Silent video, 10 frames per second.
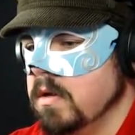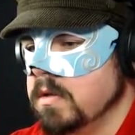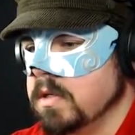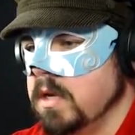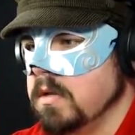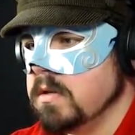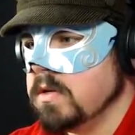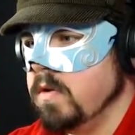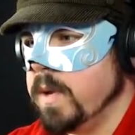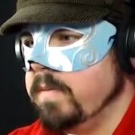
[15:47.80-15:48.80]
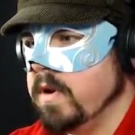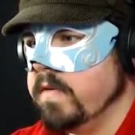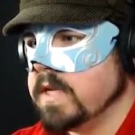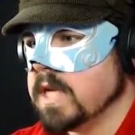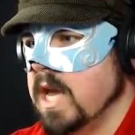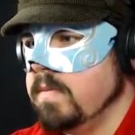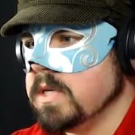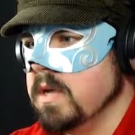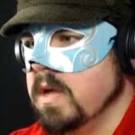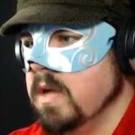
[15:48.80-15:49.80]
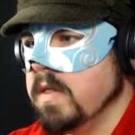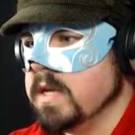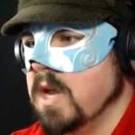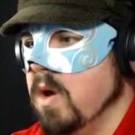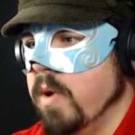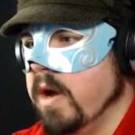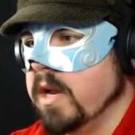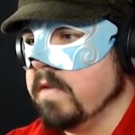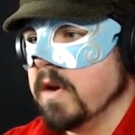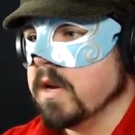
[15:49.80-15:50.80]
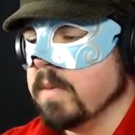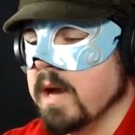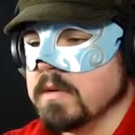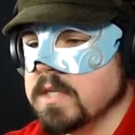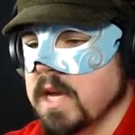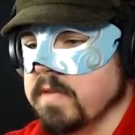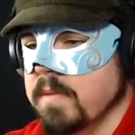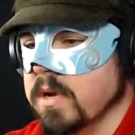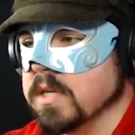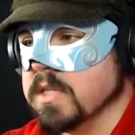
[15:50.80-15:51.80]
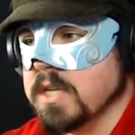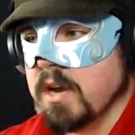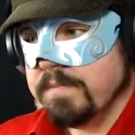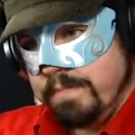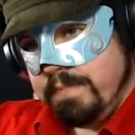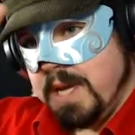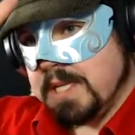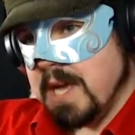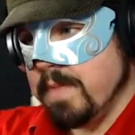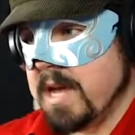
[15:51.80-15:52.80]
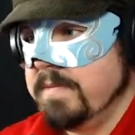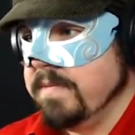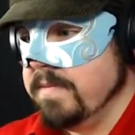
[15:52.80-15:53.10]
See? 2 people have escaped. There's no way on earth I'm going to be able to save that person, so peace out, man.